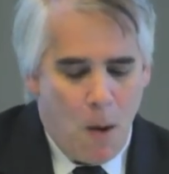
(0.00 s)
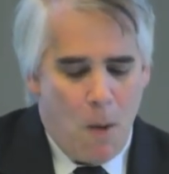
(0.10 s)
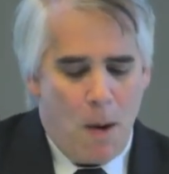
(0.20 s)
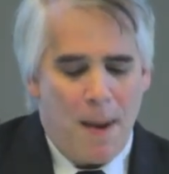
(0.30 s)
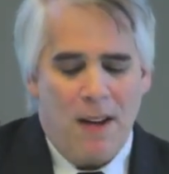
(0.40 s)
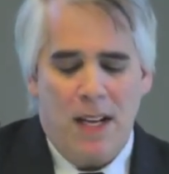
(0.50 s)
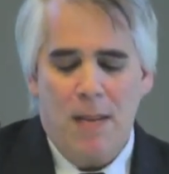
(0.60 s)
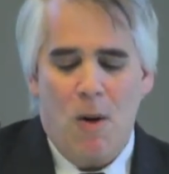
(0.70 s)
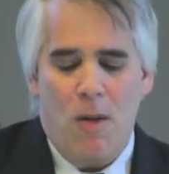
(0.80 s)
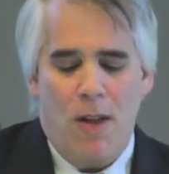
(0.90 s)
What about
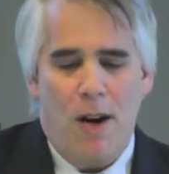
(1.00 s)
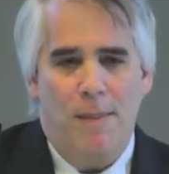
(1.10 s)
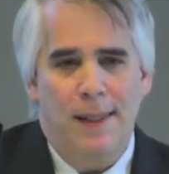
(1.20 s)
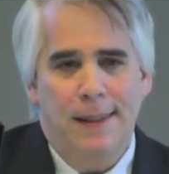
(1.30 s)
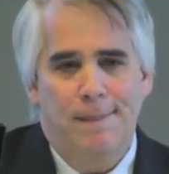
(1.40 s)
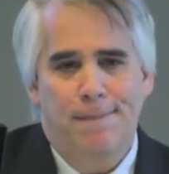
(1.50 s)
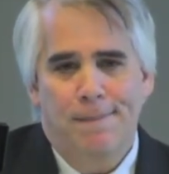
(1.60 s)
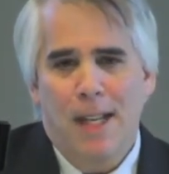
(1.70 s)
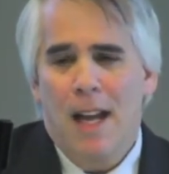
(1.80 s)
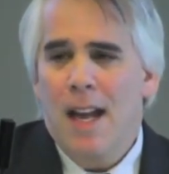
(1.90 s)
chemotherapy?
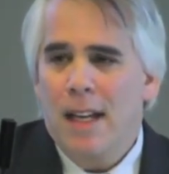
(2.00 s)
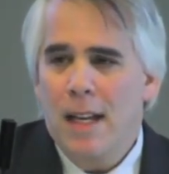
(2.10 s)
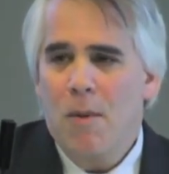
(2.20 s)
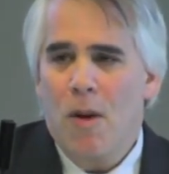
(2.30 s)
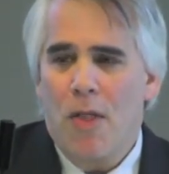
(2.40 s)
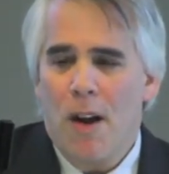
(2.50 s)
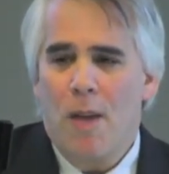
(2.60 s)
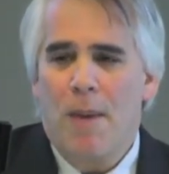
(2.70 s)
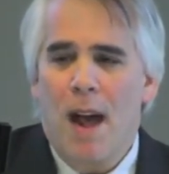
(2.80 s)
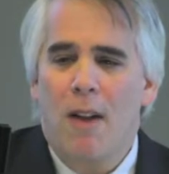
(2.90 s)

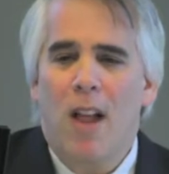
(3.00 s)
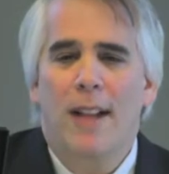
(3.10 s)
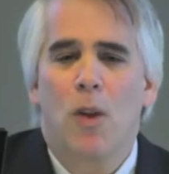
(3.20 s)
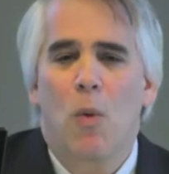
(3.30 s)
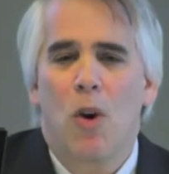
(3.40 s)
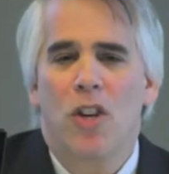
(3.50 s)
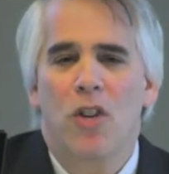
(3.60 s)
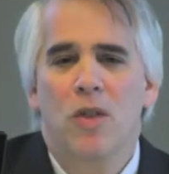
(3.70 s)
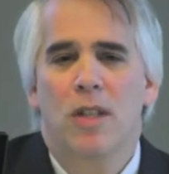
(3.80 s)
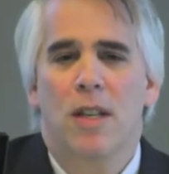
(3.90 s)
Chemotherapy, I don't like the word
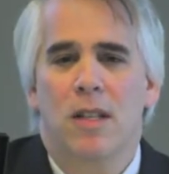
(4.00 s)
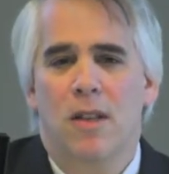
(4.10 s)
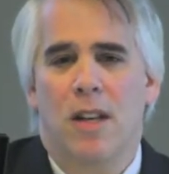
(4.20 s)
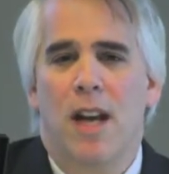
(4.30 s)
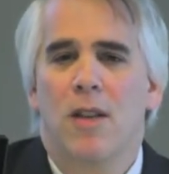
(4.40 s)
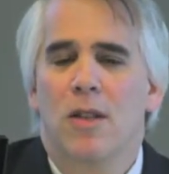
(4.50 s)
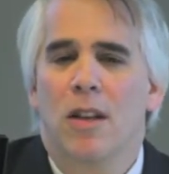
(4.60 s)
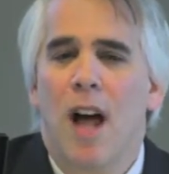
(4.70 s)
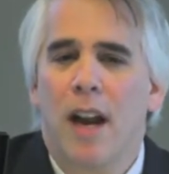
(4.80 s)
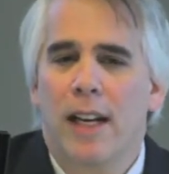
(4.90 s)
useless because I use a
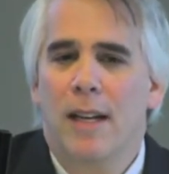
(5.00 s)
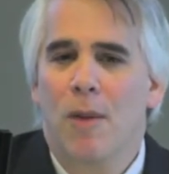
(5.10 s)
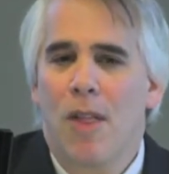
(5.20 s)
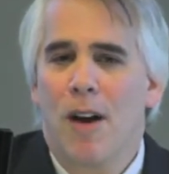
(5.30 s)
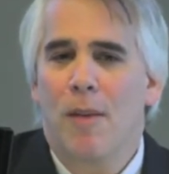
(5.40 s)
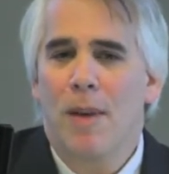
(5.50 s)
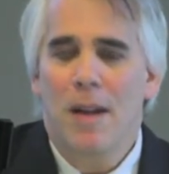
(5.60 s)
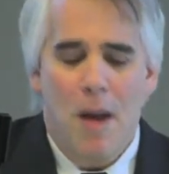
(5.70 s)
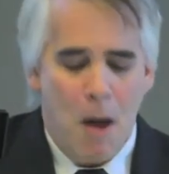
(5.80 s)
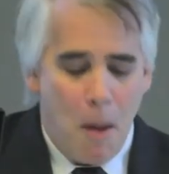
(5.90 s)
lot of
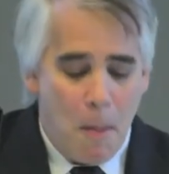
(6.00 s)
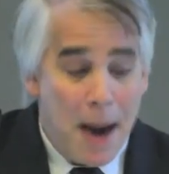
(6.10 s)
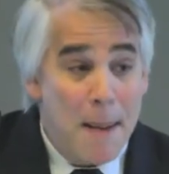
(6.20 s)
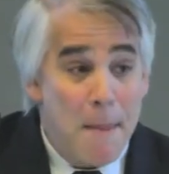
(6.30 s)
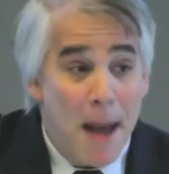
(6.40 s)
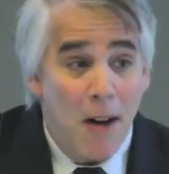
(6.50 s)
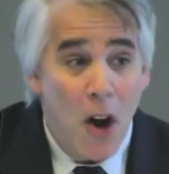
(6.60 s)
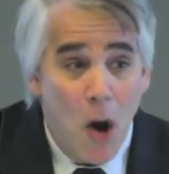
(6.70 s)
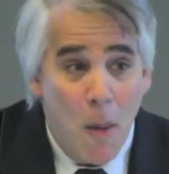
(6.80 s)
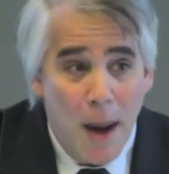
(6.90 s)
chemotherapy, but in
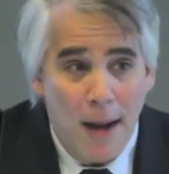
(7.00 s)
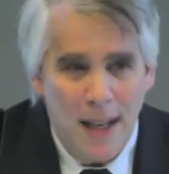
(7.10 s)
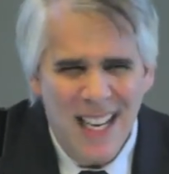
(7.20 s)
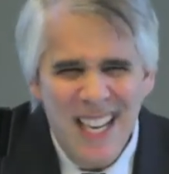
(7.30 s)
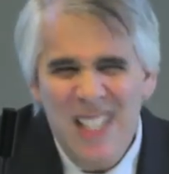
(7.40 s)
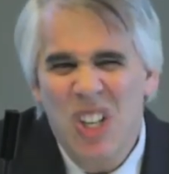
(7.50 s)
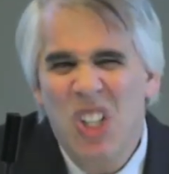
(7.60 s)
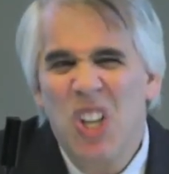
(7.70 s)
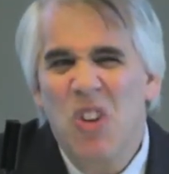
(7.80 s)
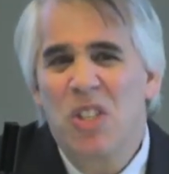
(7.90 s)
melanoma, it's
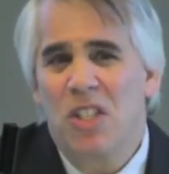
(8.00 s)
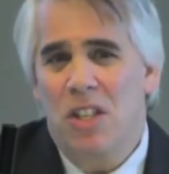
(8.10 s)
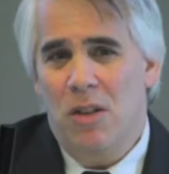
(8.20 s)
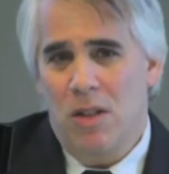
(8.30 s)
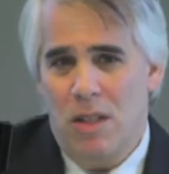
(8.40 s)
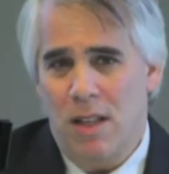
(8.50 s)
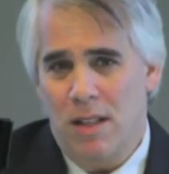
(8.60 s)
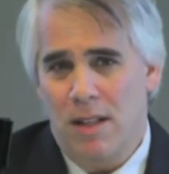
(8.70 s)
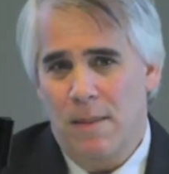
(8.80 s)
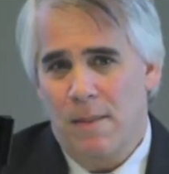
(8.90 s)
close to useless.